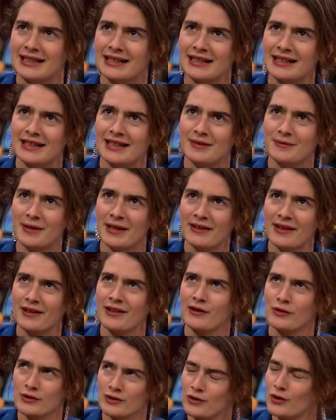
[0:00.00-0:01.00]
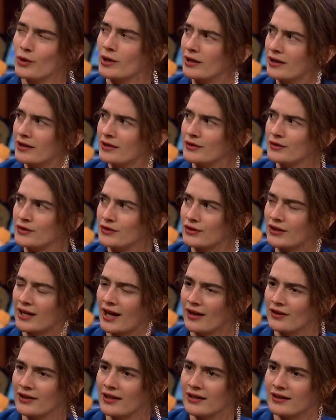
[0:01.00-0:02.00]
And then there was Nora, who stood
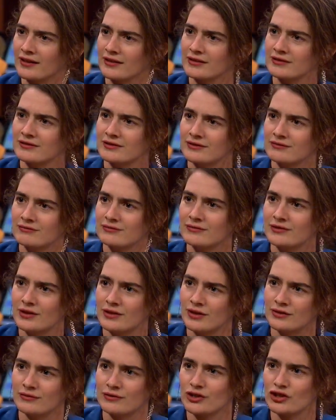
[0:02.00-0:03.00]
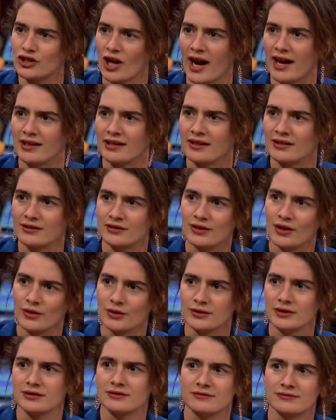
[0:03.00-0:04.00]
out like a shining
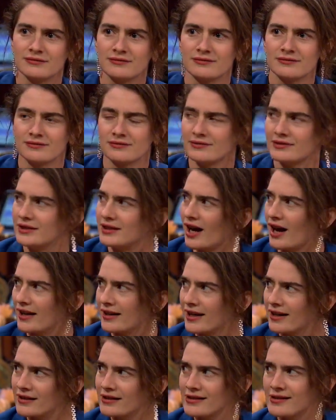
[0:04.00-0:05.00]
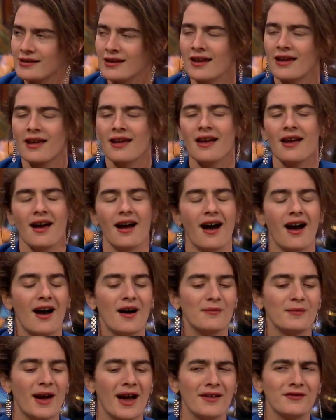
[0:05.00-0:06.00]
golden goddess.
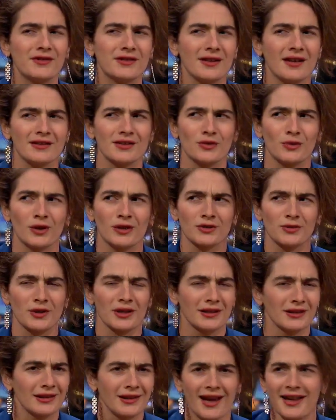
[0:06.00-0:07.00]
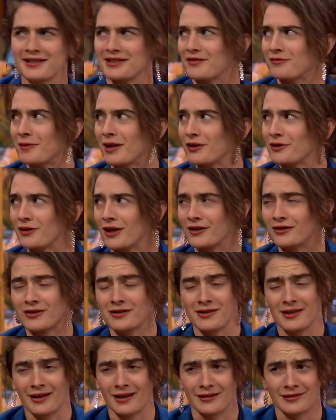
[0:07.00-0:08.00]
I've since worked with lots of male
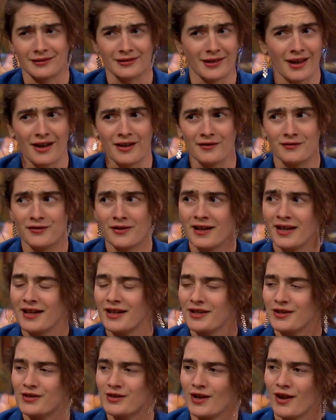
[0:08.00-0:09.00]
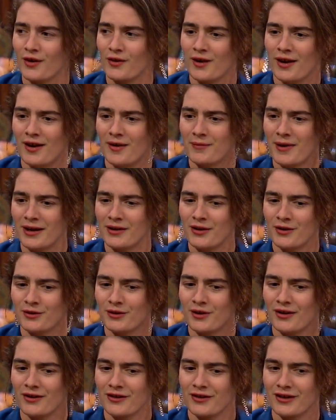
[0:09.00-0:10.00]
directors that I love. So I no
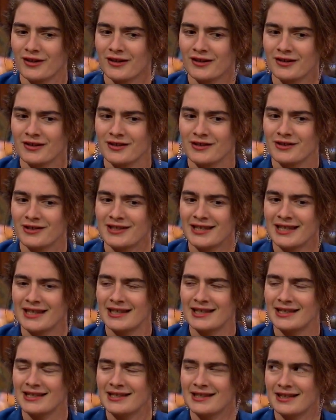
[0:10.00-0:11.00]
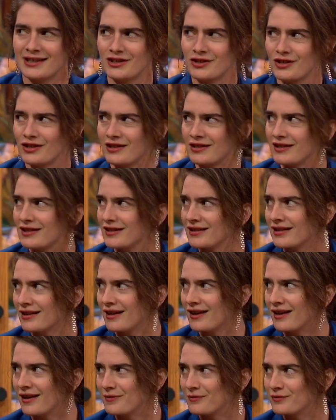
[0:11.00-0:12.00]
longer see the distinction
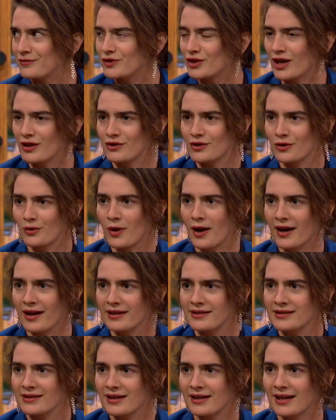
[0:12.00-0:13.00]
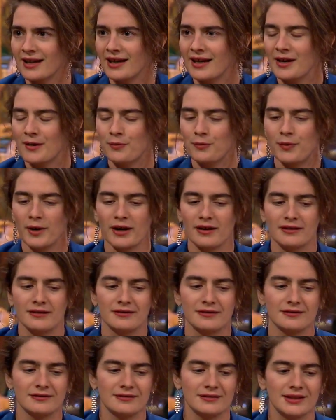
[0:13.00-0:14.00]
gender-wise. Mm-hmm. But
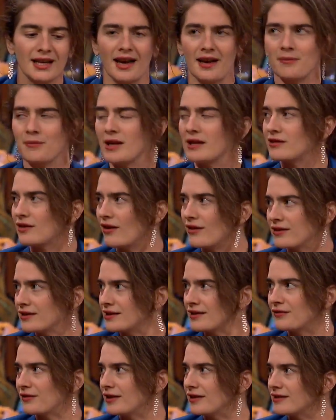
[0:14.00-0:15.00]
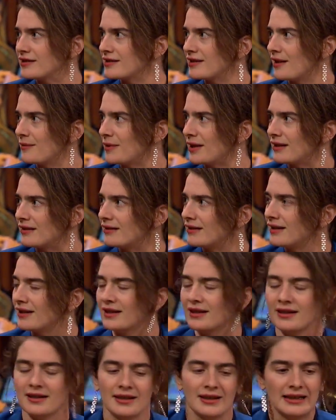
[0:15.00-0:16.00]
yeah, it makes all the difference. I mean,
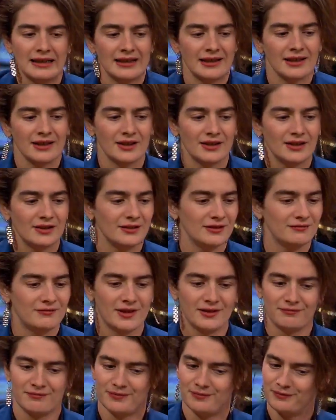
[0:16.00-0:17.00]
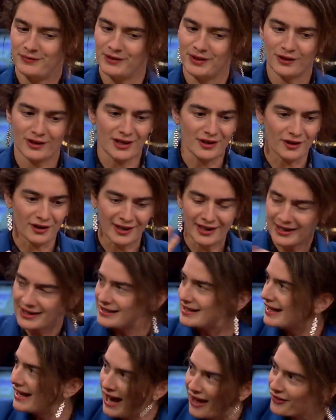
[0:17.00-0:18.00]
you're either in
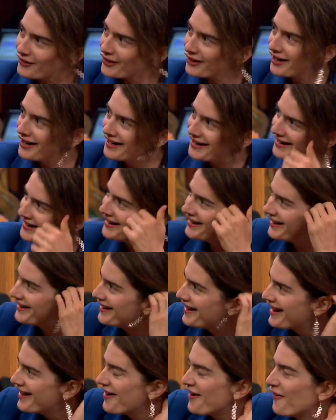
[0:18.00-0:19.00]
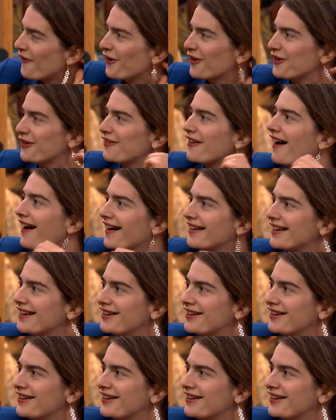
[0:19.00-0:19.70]
it together or you're not.